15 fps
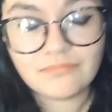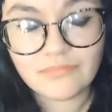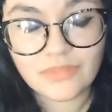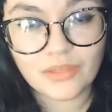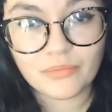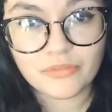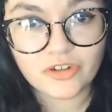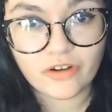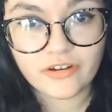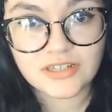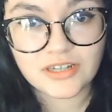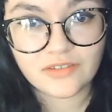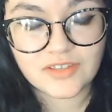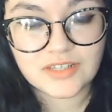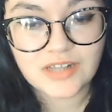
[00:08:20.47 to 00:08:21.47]
the majority
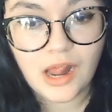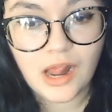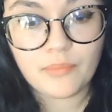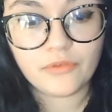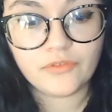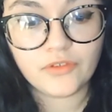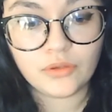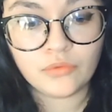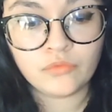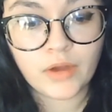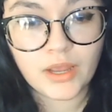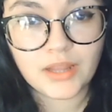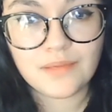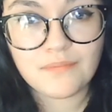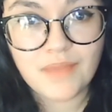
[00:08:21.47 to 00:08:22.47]
of the time, if you
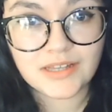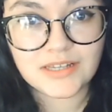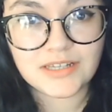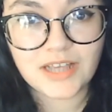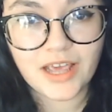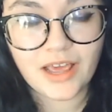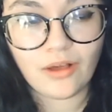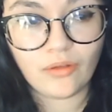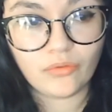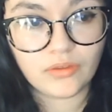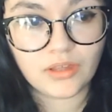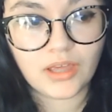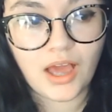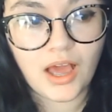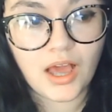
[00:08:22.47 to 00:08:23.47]
really meditate on the
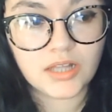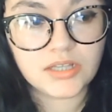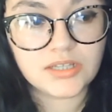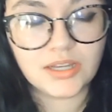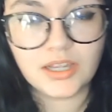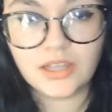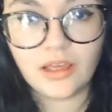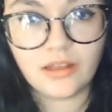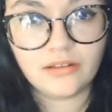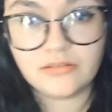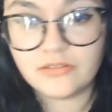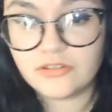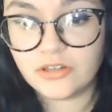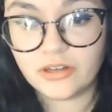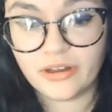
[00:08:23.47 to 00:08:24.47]
cards and
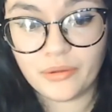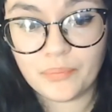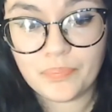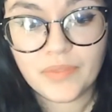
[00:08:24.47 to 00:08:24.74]
you know,